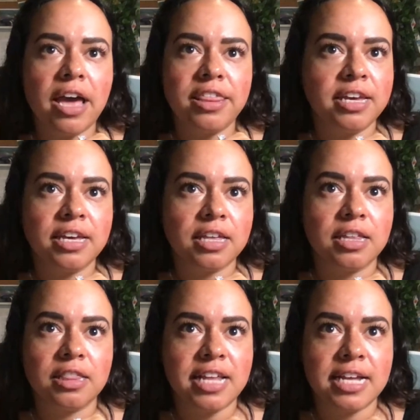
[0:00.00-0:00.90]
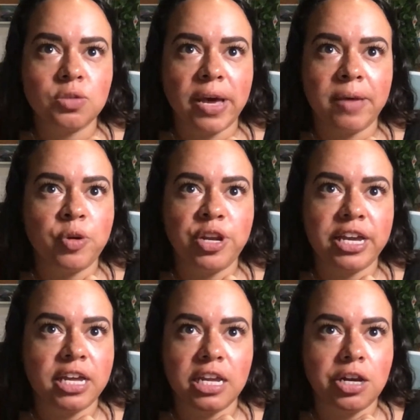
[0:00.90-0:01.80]
I think that's why putting
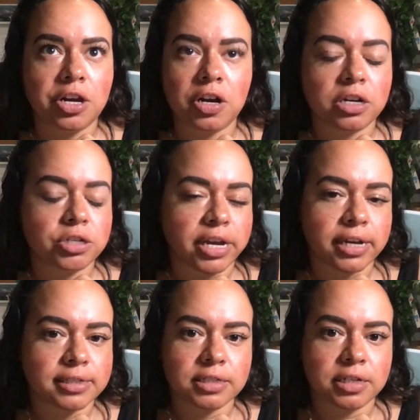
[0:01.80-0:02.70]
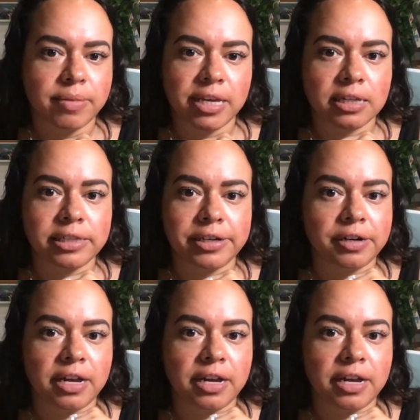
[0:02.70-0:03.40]
it in your contract is going to make it clear.